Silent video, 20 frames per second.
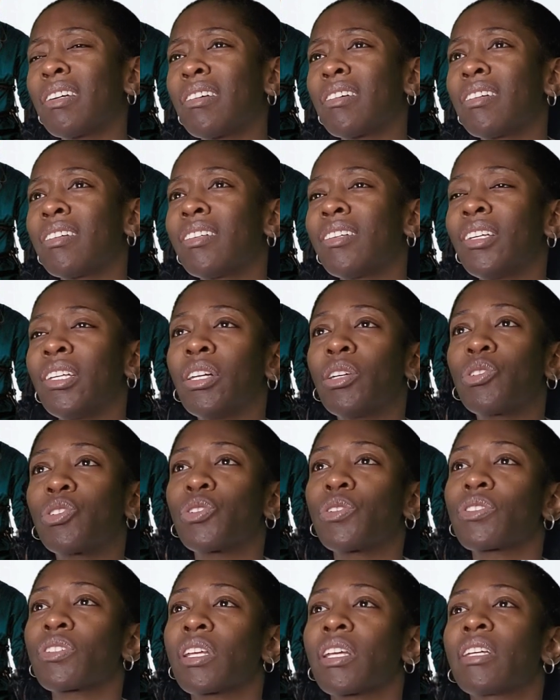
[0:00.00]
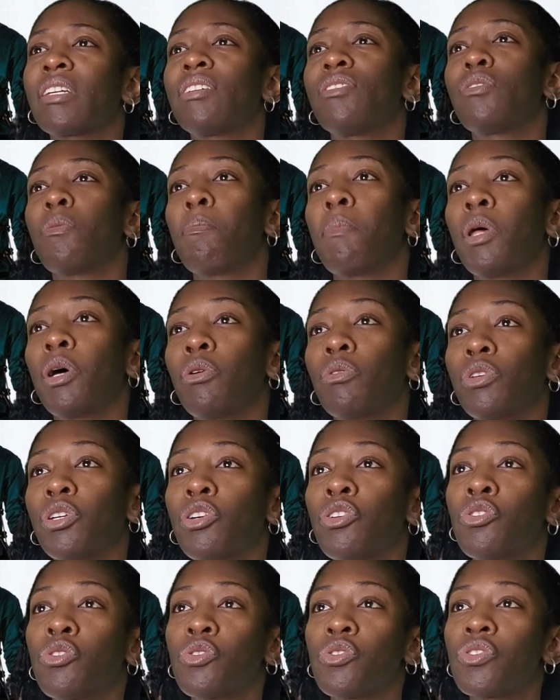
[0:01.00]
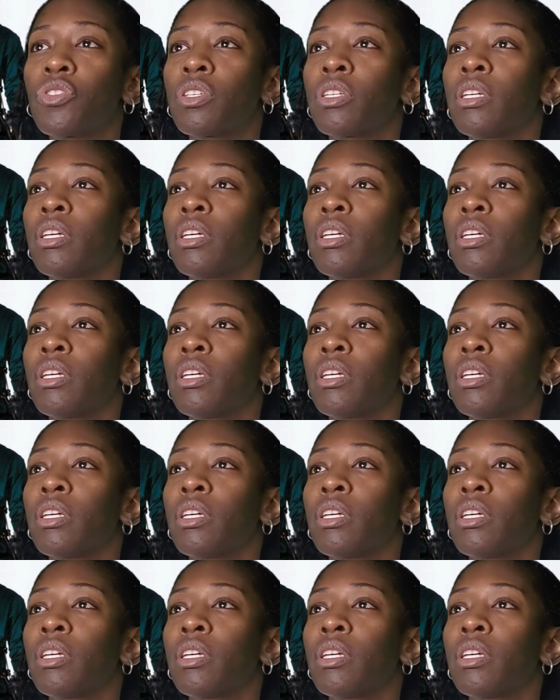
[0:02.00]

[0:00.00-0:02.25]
you know, so it's like he's a male nurse.